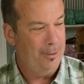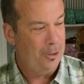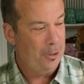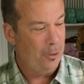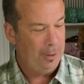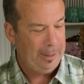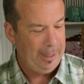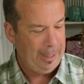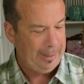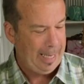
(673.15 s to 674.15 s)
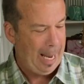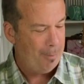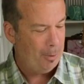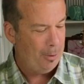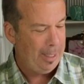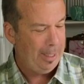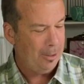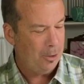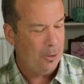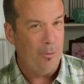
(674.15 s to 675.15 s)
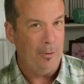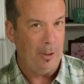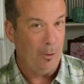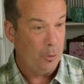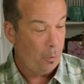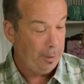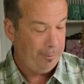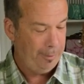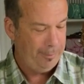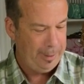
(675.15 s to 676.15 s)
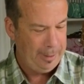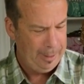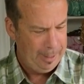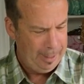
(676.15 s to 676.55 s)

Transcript: Sterling Cabernet Sauvignon 2015.